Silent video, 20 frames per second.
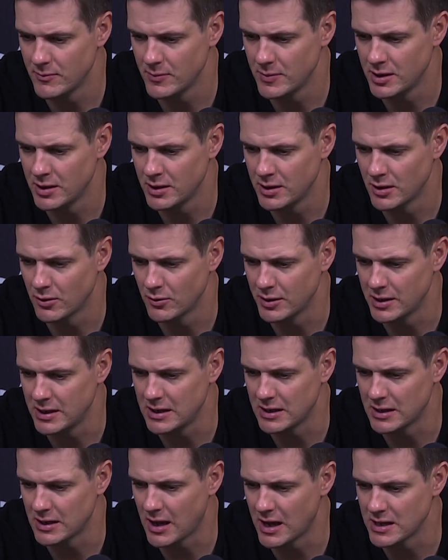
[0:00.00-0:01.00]
you know,
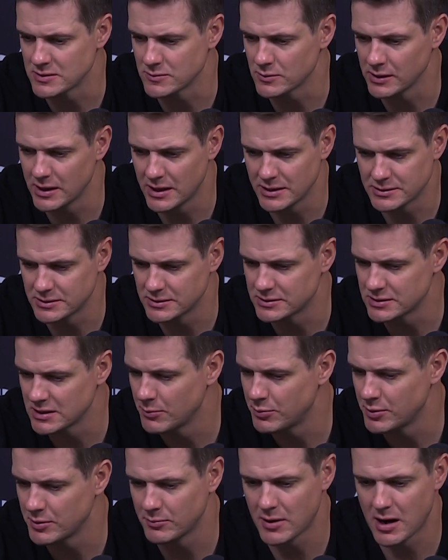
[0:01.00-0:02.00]
he and I's
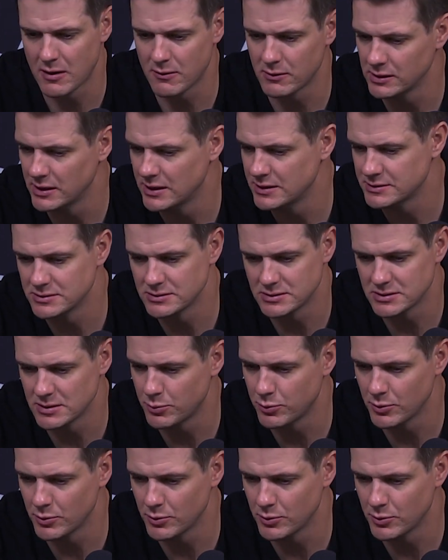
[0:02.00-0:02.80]
relationship and my relationship